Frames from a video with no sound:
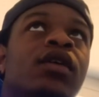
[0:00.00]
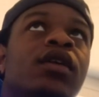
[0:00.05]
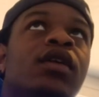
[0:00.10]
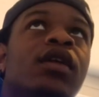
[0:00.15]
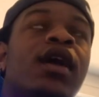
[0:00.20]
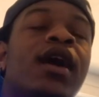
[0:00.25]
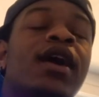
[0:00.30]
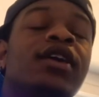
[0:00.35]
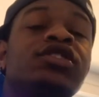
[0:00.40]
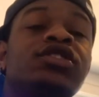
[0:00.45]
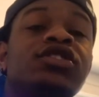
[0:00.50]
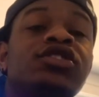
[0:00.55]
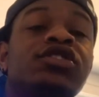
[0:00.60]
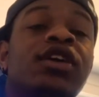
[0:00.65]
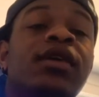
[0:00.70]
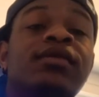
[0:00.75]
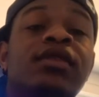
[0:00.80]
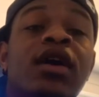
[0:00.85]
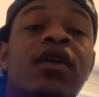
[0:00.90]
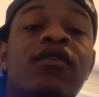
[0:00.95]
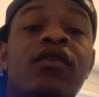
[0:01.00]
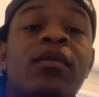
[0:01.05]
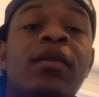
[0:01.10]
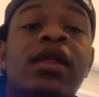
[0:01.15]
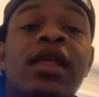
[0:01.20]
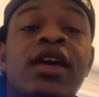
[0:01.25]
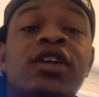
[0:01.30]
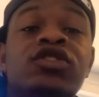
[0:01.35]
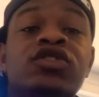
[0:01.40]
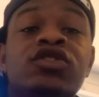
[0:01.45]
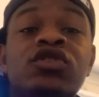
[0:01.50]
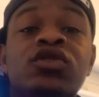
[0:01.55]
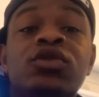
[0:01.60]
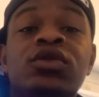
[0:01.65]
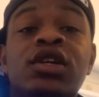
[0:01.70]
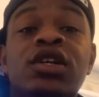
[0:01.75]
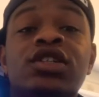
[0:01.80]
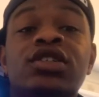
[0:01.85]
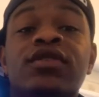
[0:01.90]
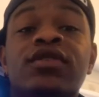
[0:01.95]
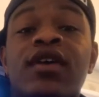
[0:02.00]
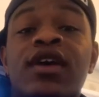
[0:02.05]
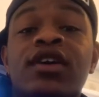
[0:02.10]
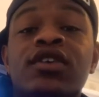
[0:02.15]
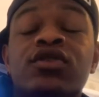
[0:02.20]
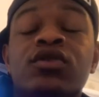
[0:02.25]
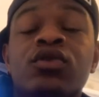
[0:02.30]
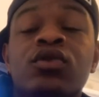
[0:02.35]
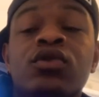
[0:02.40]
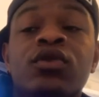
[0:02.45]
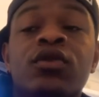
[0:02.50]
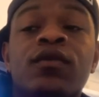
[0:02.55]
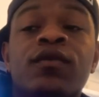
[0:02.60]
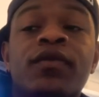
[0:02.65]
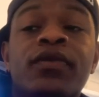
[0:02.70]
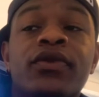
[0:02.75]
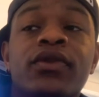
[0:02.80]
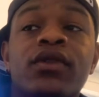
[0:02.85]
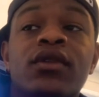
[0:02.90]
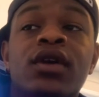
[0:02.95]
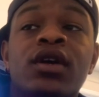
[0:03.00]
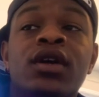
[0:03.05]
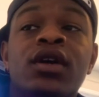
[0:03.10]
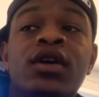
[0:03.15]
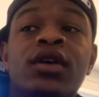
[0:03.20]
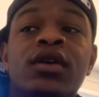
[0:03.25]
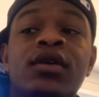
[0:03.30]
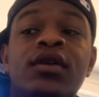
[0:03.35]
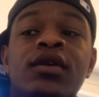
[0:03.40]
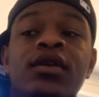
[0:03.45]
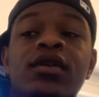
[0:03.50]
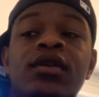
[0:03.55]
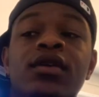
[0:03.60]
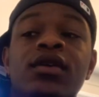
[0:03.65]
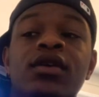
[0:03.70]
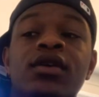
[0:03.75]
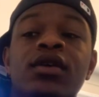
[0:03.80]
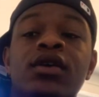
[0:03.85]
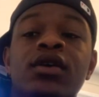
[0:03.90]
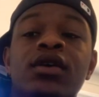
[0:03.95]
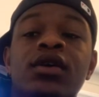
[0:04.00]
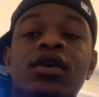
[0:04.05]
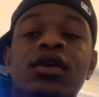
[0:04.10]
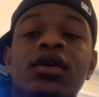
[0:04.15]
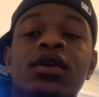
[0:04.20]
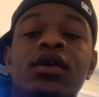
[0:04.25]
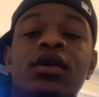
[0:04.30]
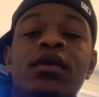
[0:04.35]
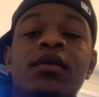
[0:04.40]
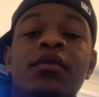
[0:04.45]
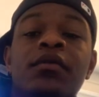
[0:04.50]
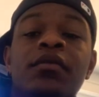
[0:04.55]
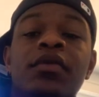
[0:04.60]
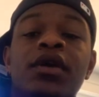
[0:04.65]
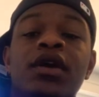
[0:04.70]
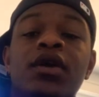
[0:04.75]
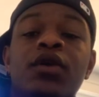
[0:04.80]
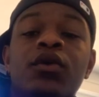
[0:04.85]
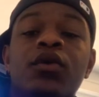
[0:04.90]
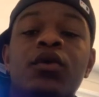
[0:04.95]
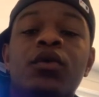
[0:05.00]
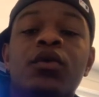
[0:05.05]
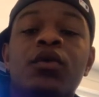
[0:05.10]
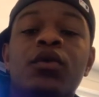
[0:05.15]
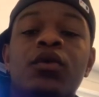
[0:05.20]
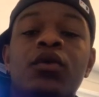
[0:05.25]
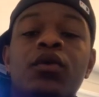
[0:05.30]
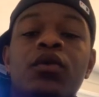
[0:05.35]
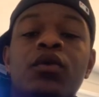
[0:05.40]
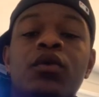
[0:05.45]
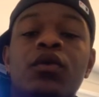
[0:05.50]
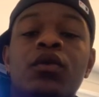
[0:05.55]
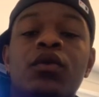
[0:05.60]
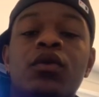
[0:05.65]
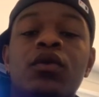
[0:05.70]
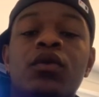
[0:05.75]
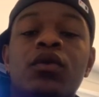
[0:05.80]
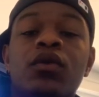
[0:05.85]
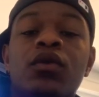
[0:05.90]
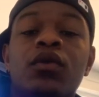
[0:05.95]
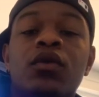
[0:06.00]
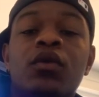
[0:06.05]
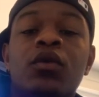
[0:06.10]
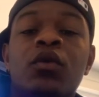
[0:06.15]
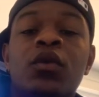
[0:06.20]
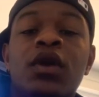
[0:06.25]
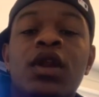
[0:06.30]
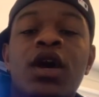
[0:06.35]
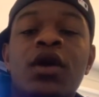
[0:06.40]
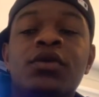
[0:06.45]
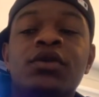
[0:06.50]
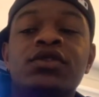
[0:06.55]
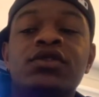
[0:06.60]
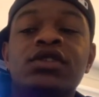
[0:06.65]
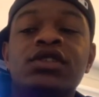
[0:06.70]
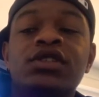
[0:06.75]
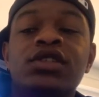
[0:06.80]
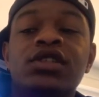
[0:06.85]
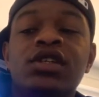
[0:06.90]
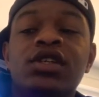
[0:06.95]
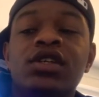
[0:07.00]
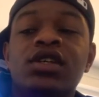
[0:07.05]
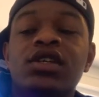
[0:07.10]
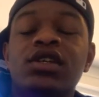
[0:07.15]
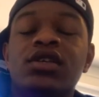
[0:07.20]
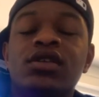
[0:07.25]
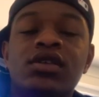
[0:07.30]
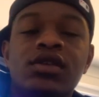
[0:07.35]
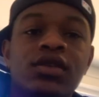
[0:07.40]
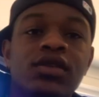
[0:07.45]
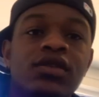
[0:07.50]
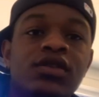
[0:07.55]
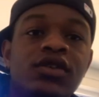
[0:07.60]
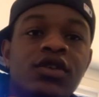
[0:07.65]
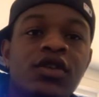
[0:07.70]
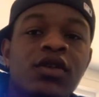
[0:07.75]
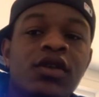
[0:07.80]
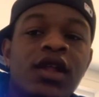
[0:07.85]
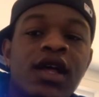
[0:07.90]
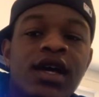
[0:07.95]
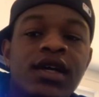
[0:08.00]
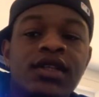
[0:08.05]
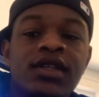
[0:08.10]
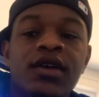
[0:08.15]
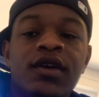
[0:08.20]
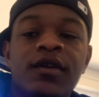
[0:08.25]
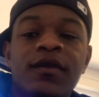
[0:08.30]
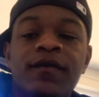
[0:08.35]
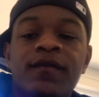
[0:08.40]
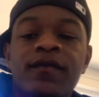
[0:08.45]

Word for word: I actually dropped out for my last two years of high school. Uh, but when I was recently, you know, locked up,